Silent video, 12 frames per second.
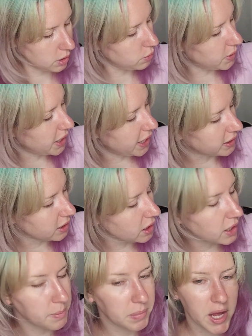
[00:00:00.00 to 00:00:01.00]
Ooh, I like the
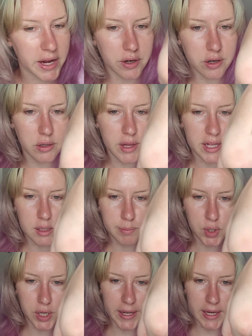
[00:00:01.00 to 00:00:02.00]
lip liner. That's
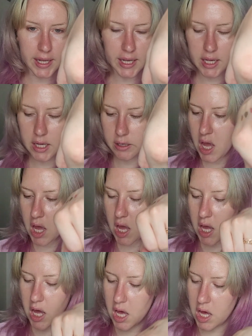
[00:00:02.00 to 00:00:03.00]
pretty.
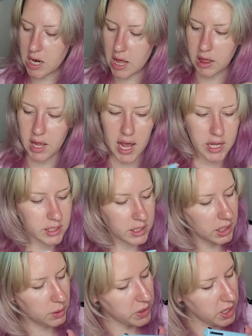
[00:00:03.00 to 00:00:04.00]
And
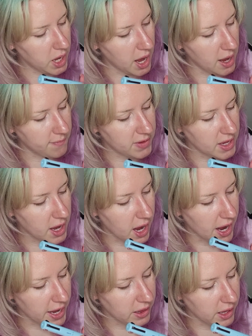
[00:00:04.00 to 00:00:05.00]
lastly, we have the
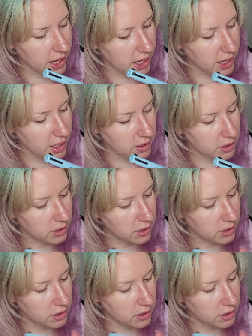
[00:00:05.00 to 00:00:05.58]
highlight,